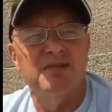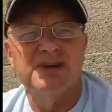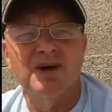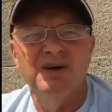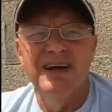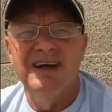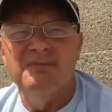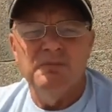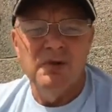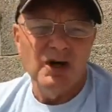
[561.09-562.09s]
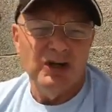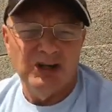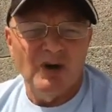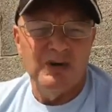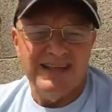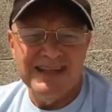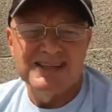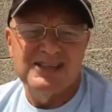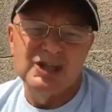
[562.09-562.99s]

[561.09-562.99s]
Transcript: So, but Mercadona is the